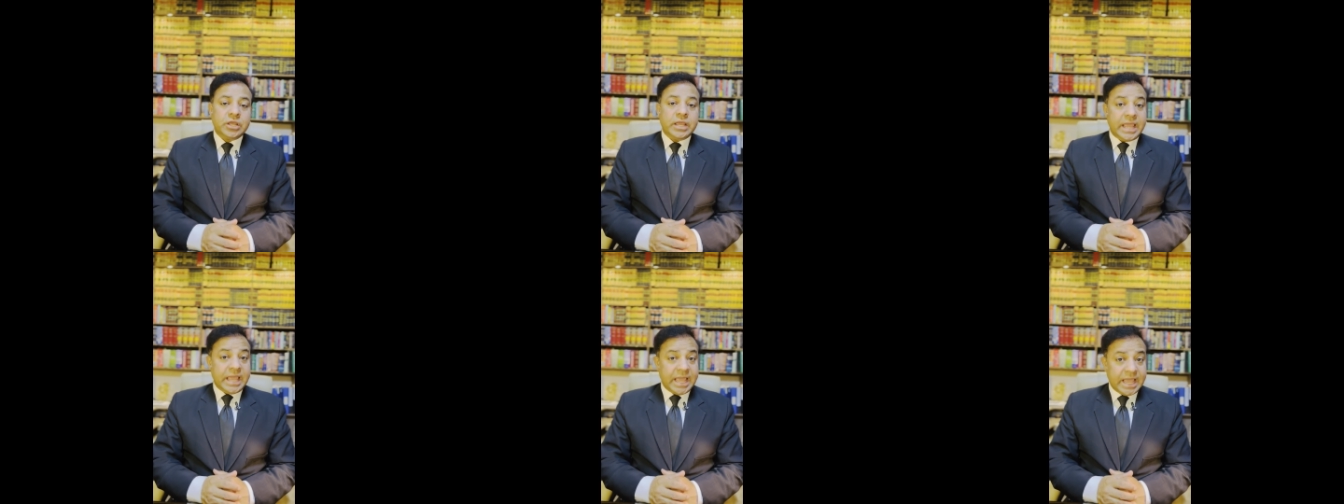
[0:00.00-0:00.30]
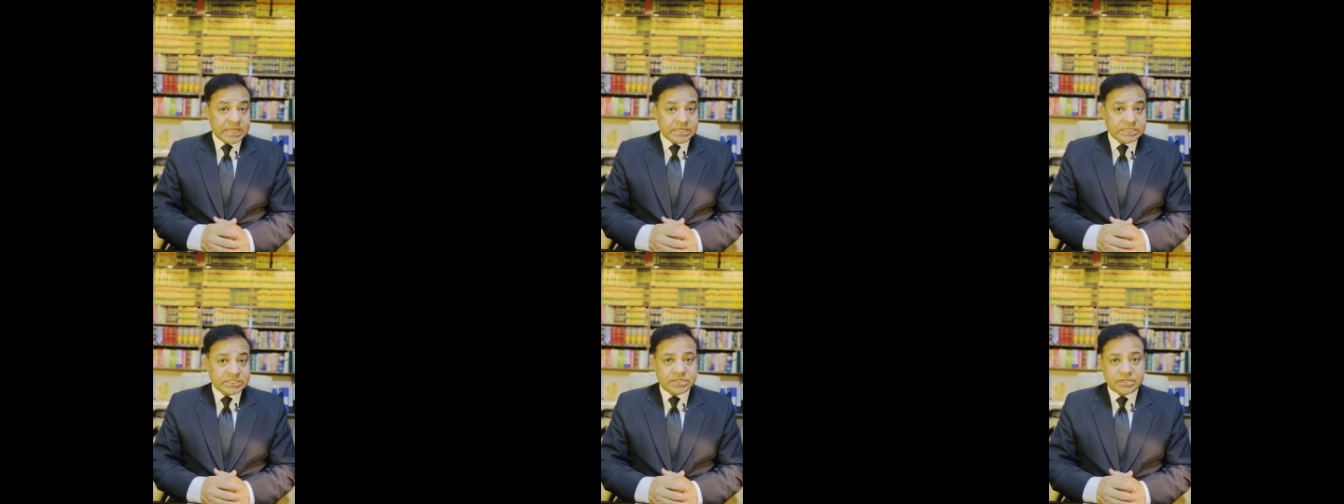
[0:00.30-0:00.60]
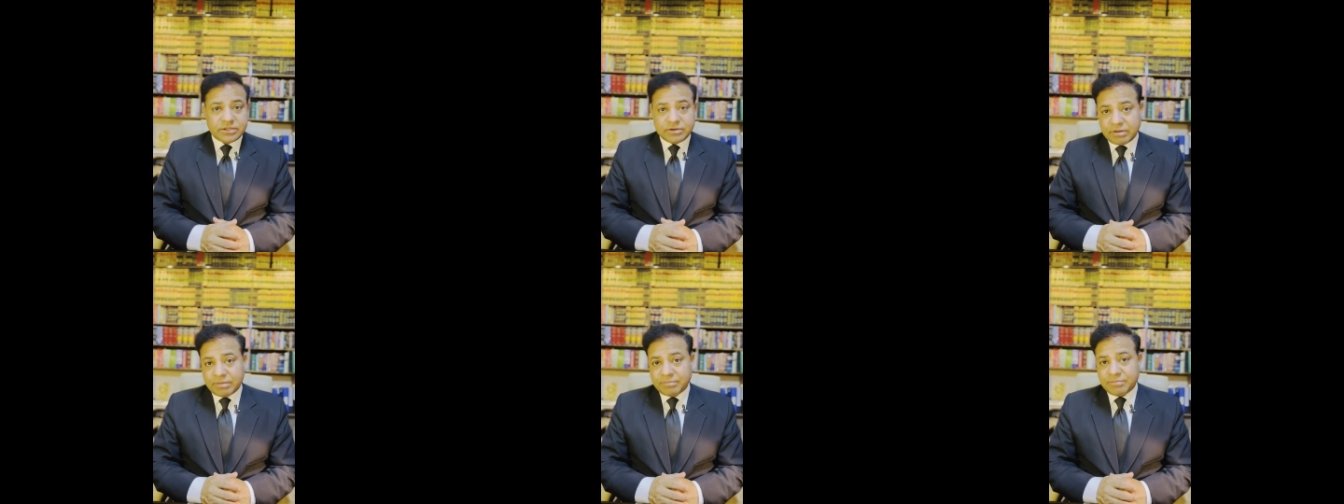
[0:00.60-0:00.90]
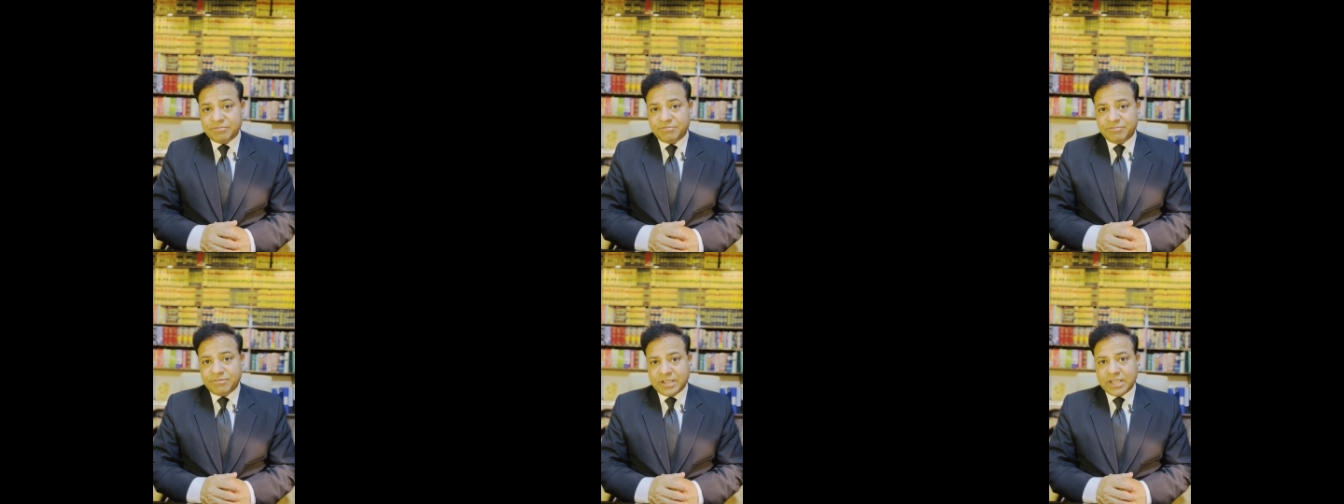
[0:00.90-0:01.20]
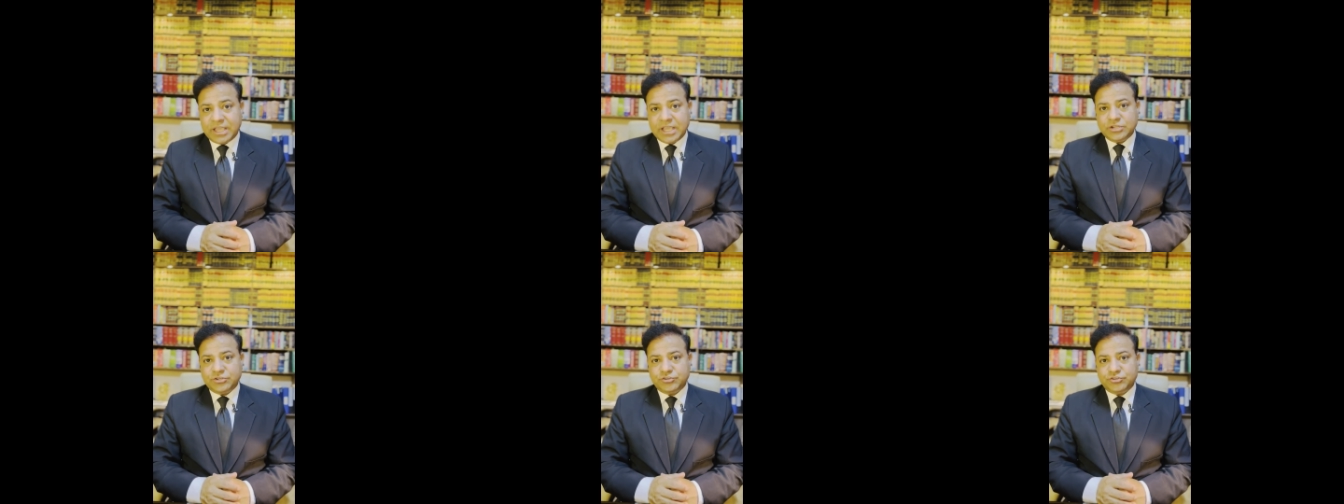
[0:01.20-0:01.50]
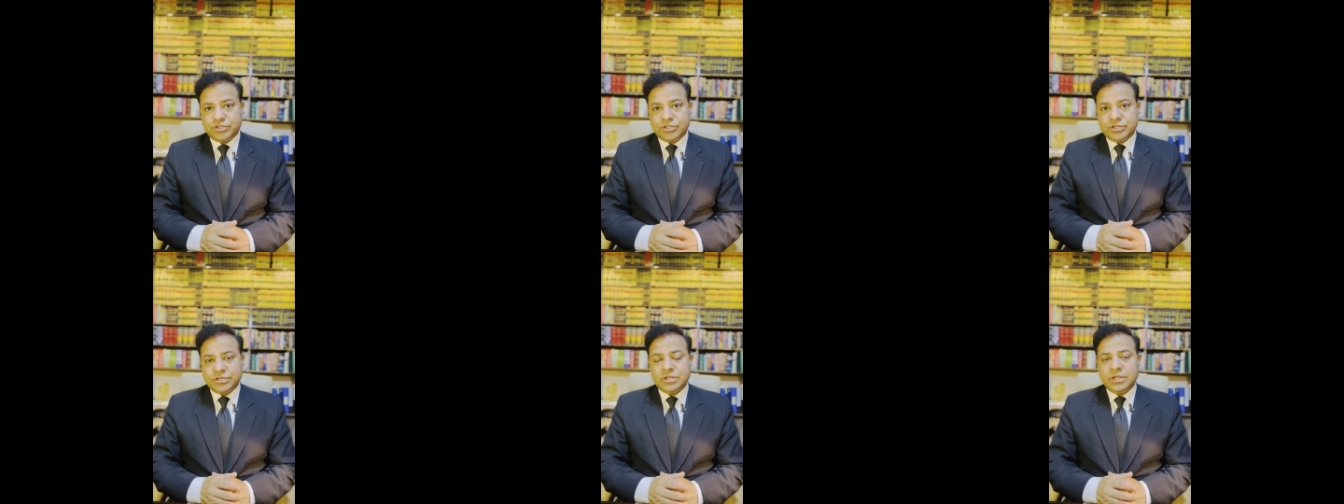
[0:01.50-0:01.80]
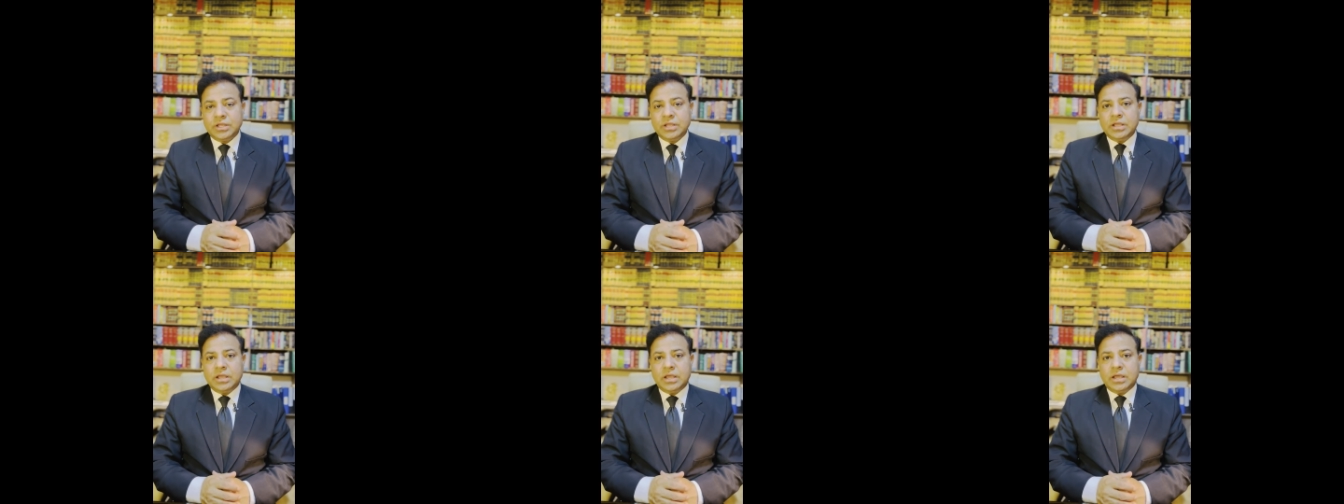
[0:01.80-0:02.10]
and ramification
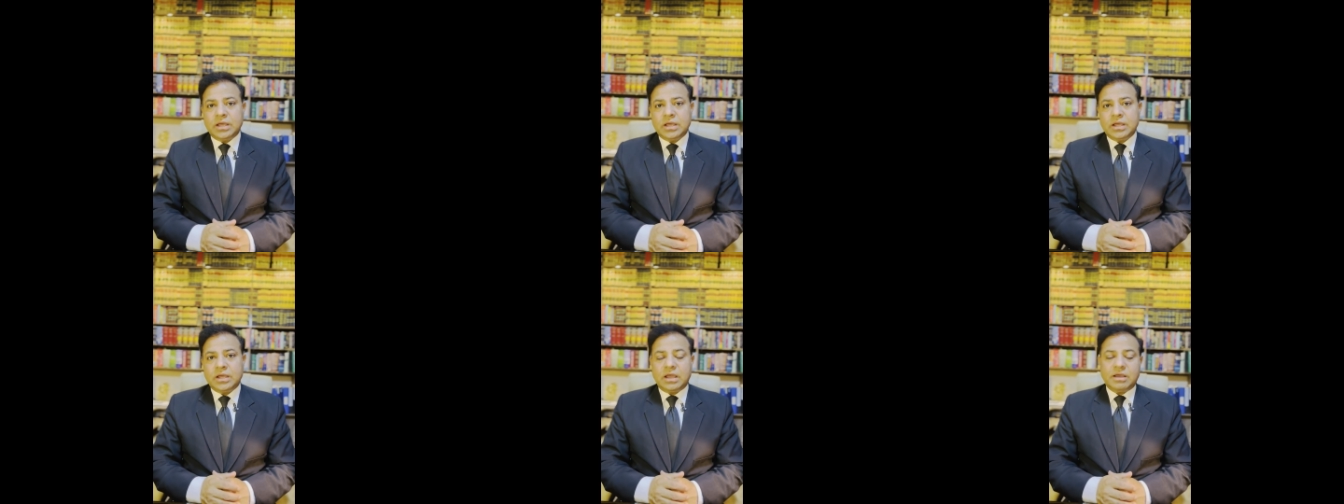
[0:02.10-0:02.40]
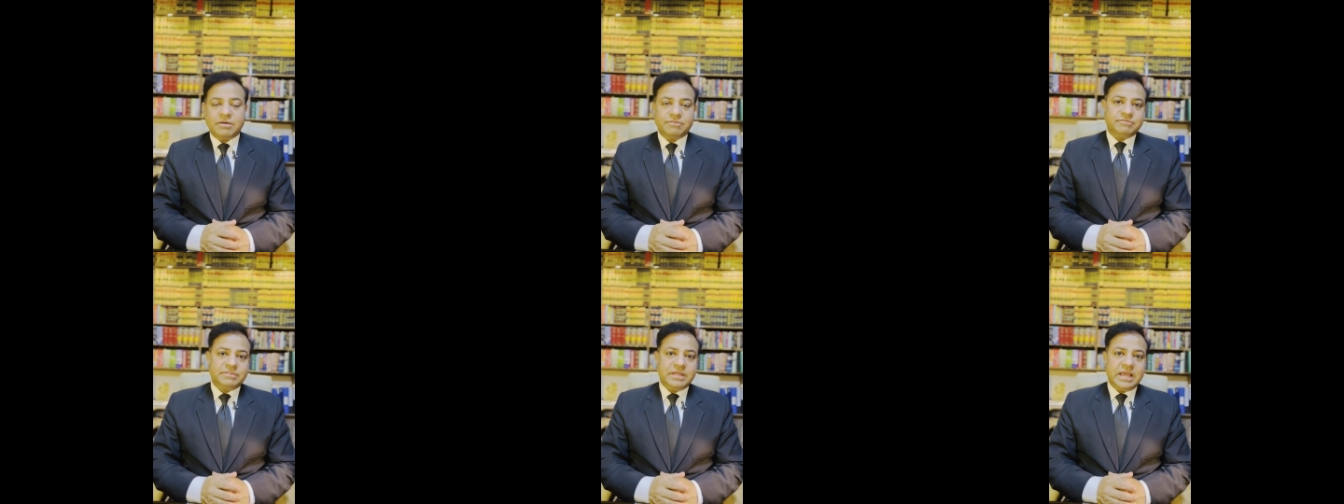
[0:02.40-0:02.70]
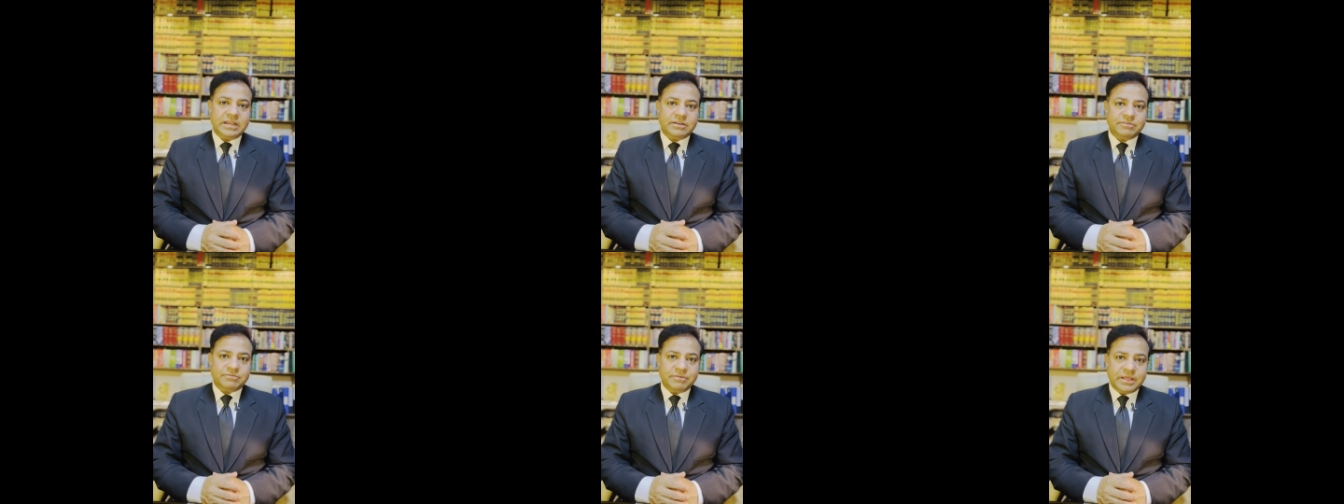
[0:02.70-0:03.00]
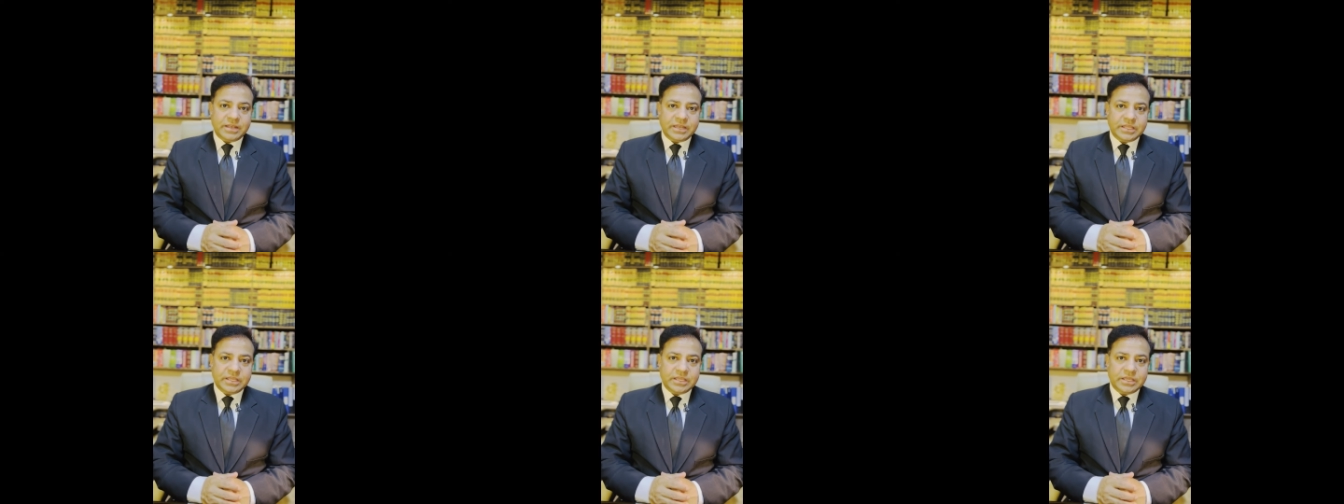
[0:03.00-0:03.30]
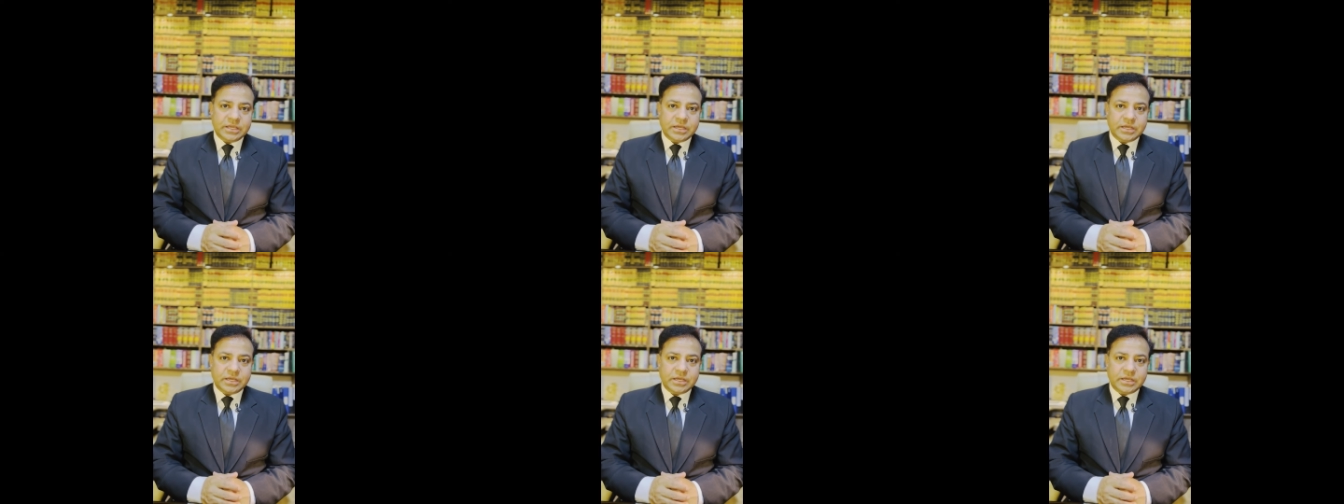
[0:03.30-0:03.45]
of that very